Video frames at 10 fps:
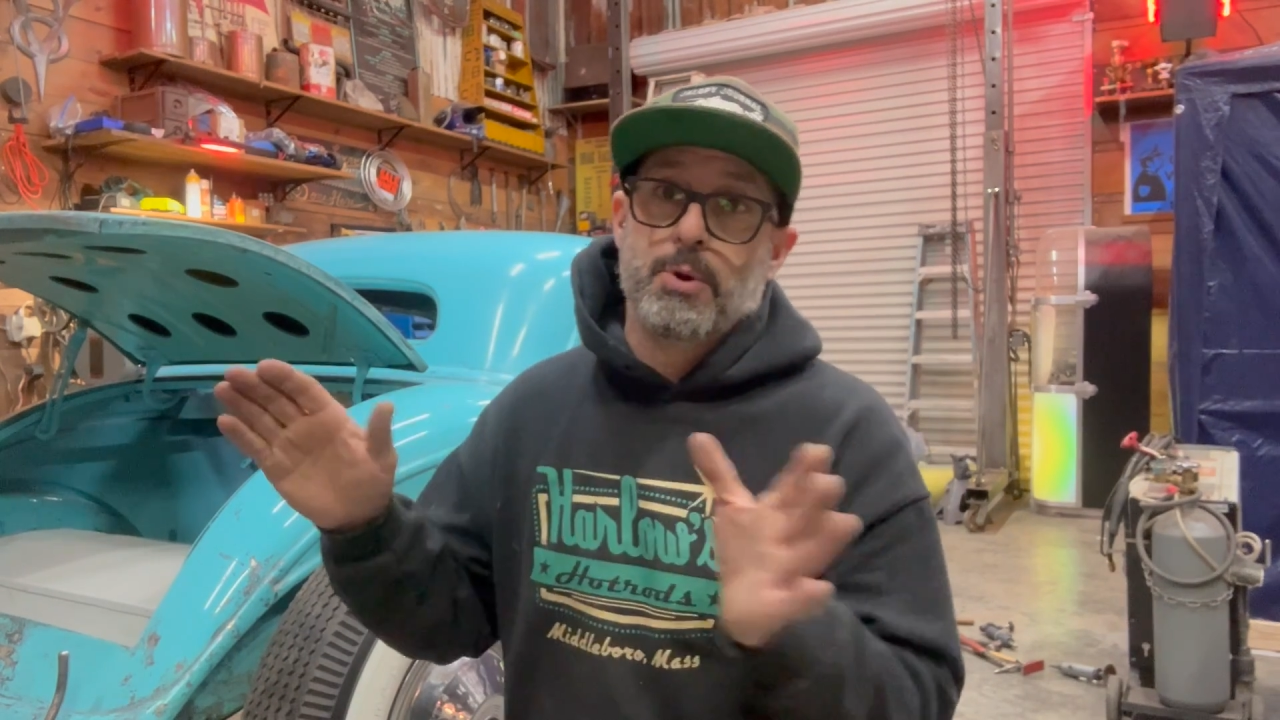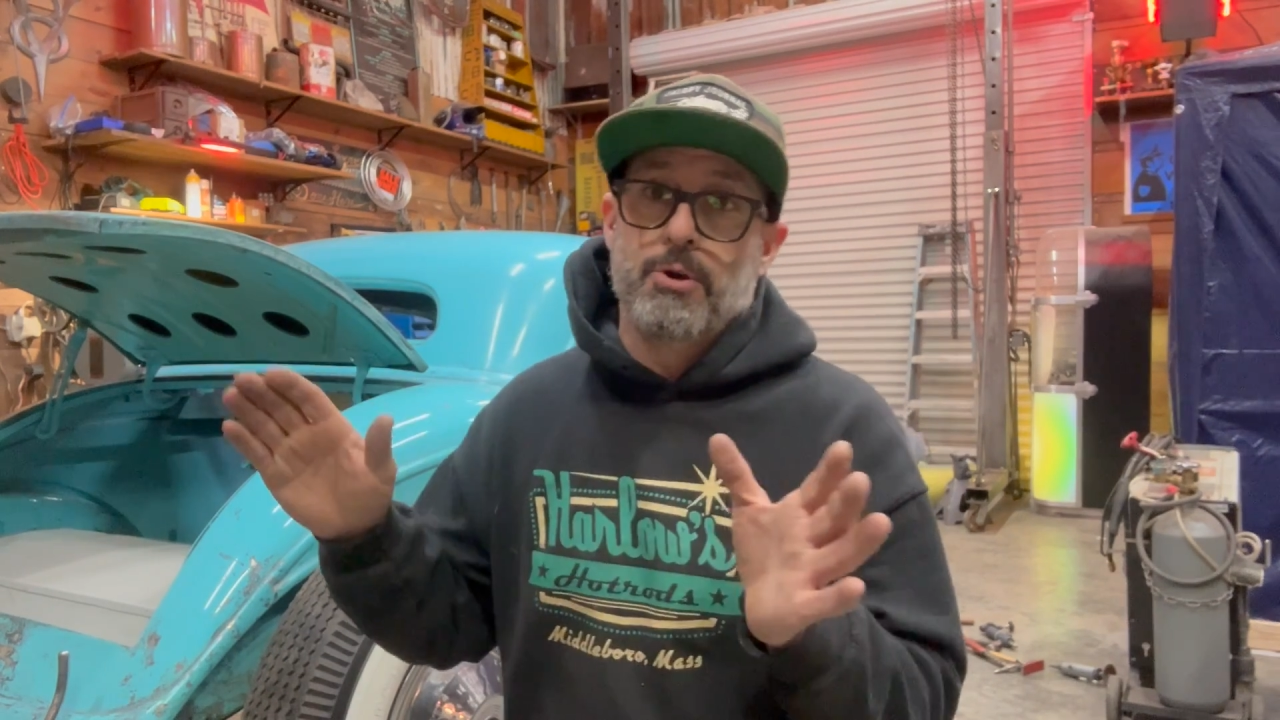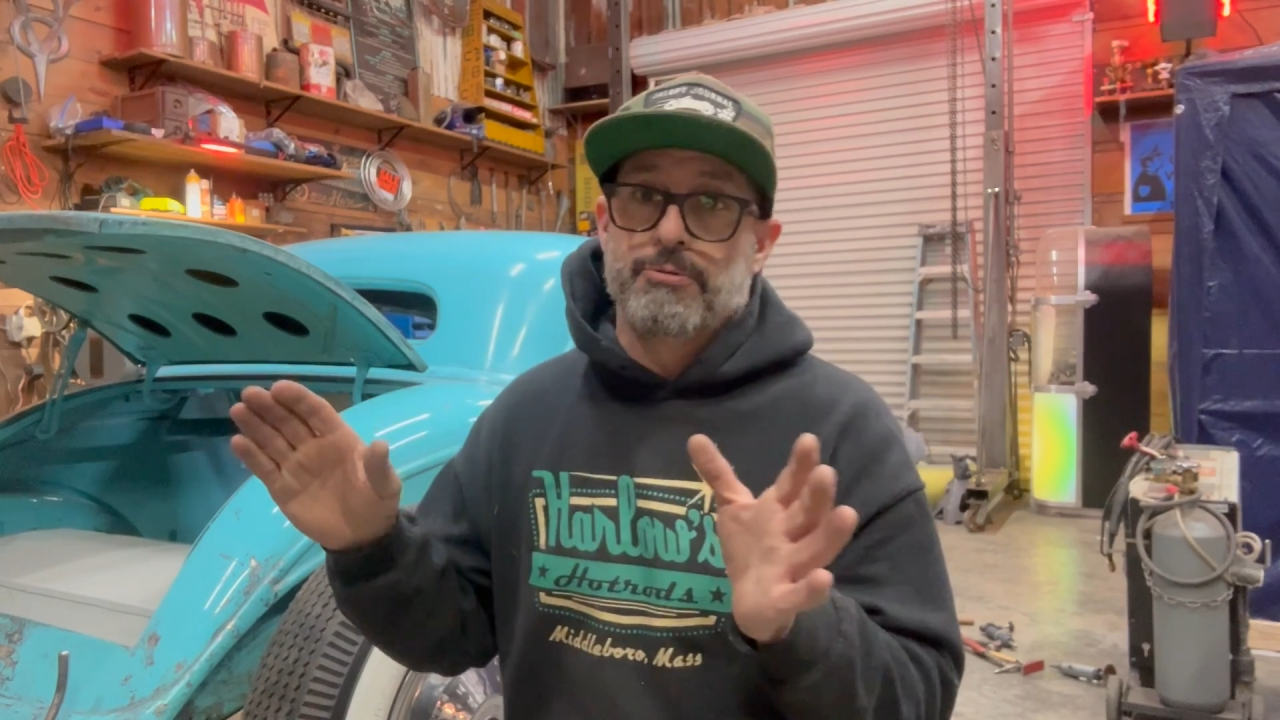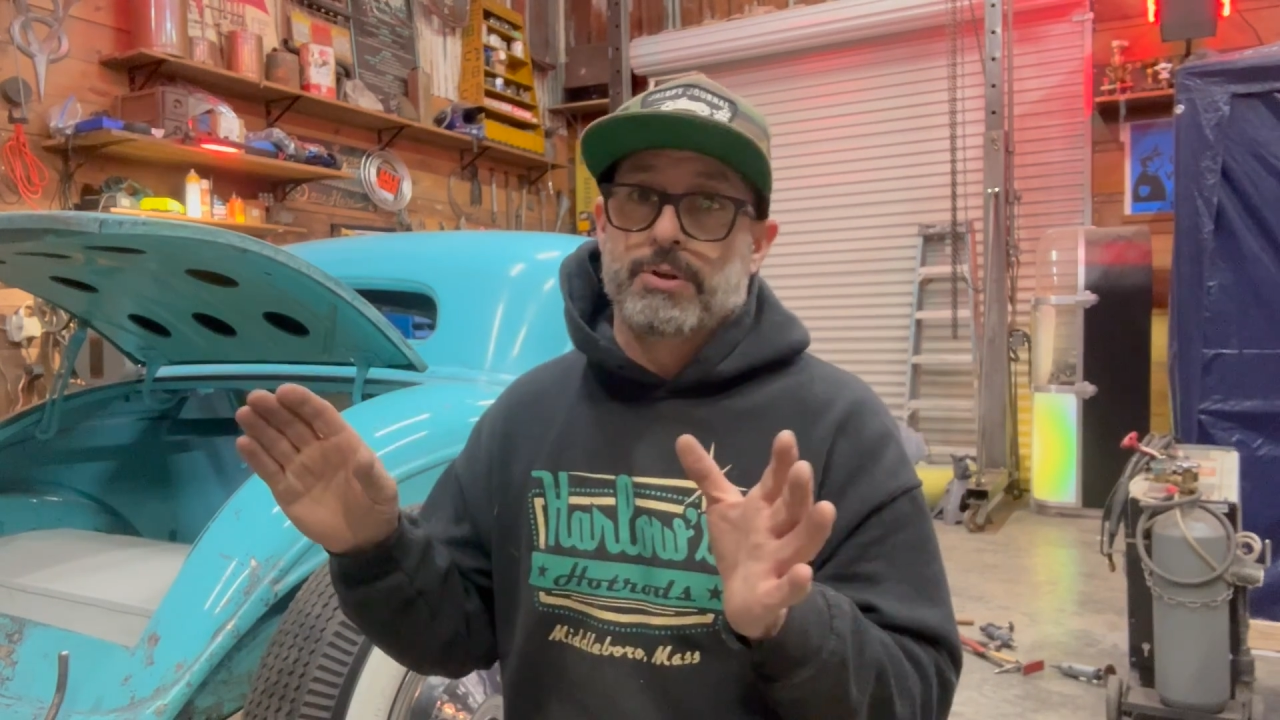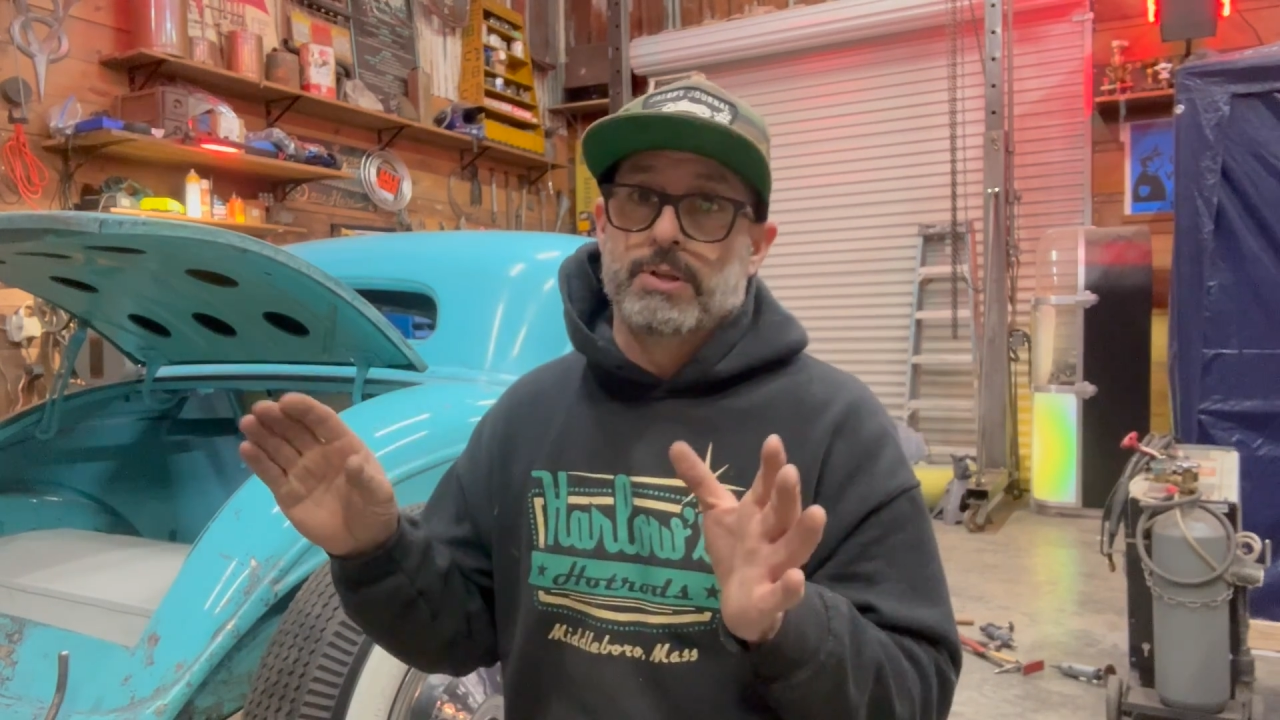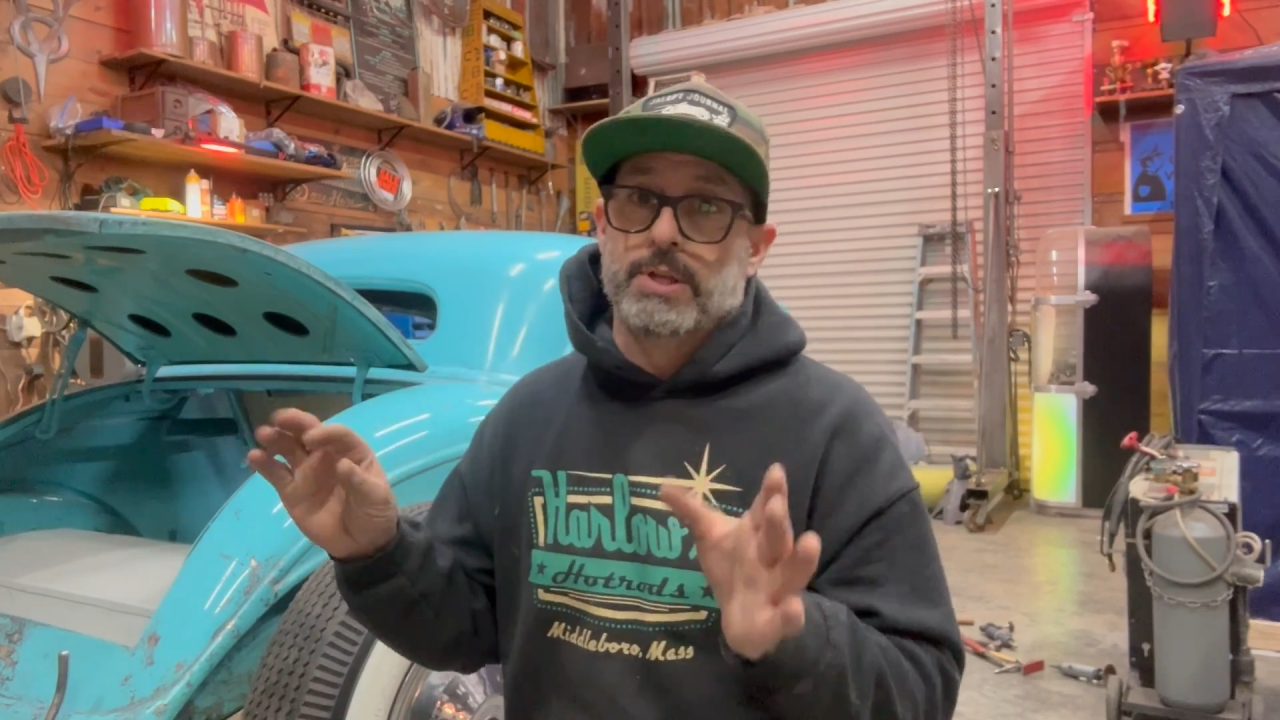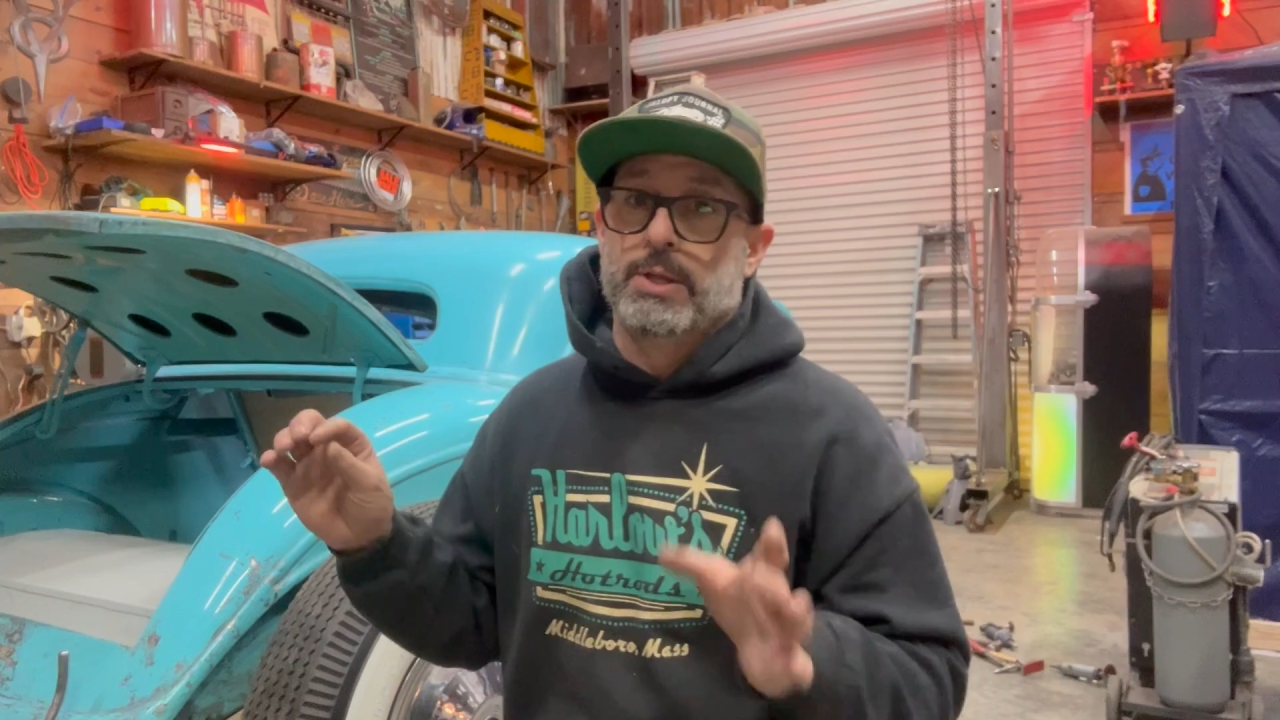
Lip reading: perfectly.